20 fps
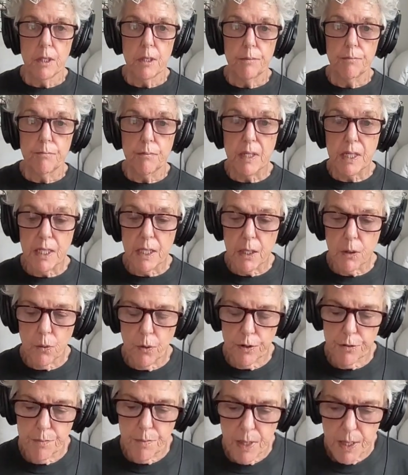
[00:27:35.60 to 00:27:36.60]
meeting
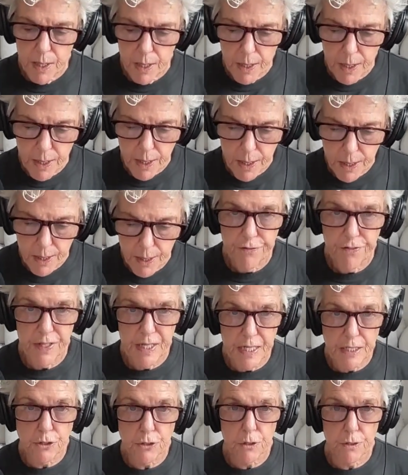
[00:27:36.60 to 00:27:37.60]
with my
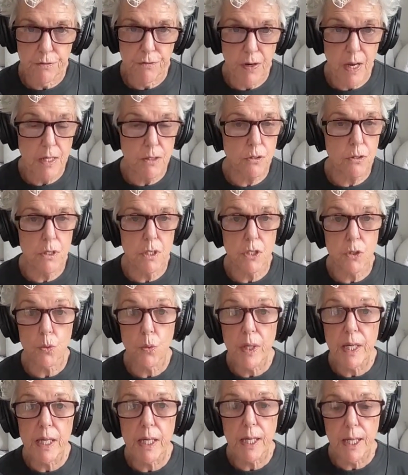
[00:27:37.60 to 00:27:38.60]
financial advisor this
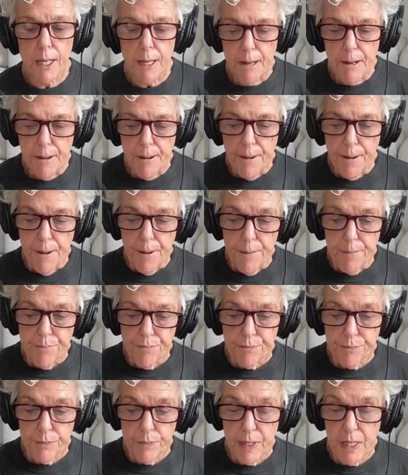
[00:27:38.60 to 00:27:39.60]
week,
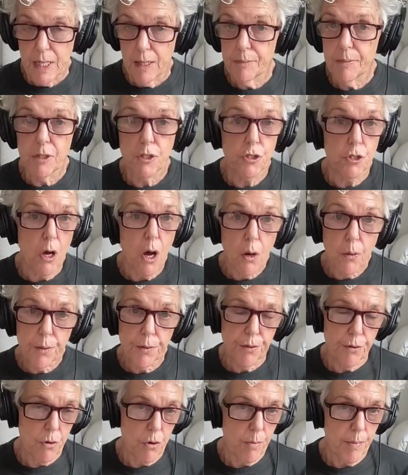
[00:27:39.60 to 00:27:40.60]
and I'm going to talk with
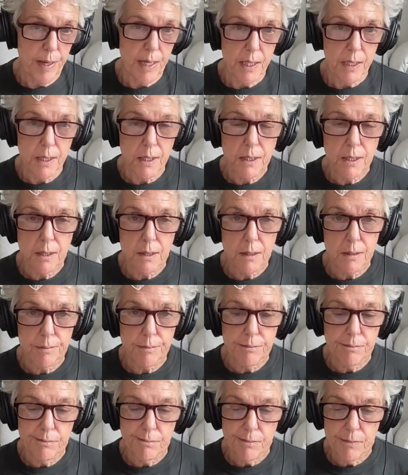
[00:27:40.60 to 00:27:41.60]
her about it.
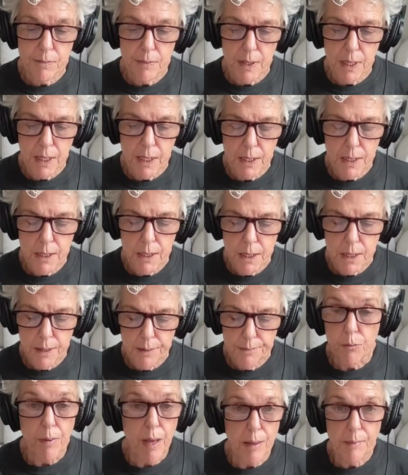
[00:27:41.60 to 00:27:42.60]
And
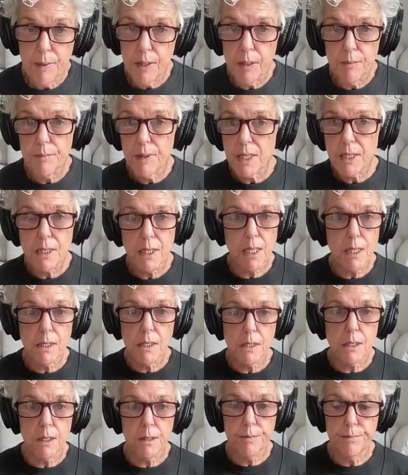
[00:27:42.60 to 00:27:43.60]
maybe it makes
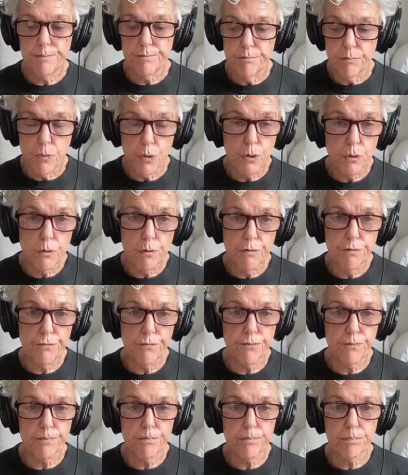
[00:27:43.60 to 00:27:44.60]
sense to move
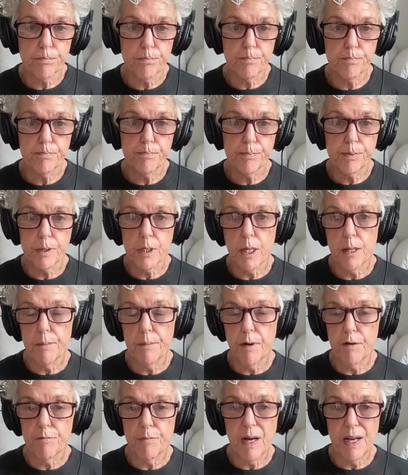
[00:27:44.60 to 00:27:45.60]
some
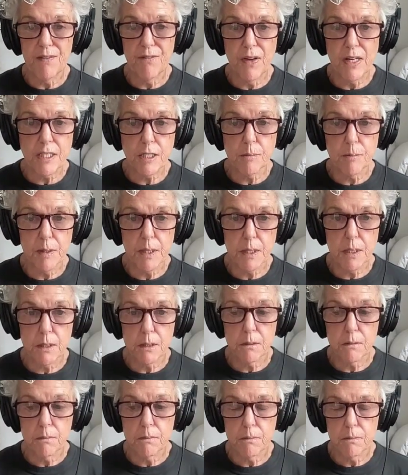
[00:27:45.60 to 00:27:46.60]
of my investment
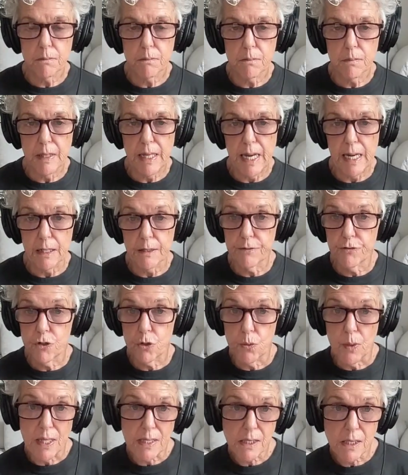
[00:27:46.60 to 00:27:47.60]
out of
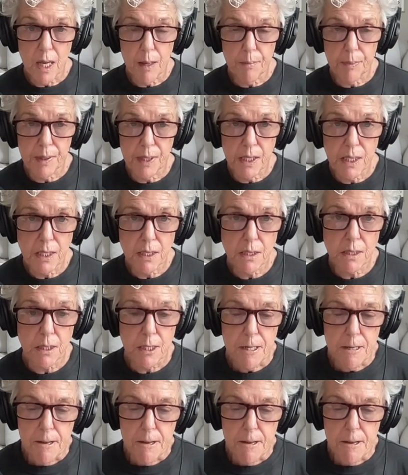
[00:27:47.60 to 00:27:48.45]
U.S. companies,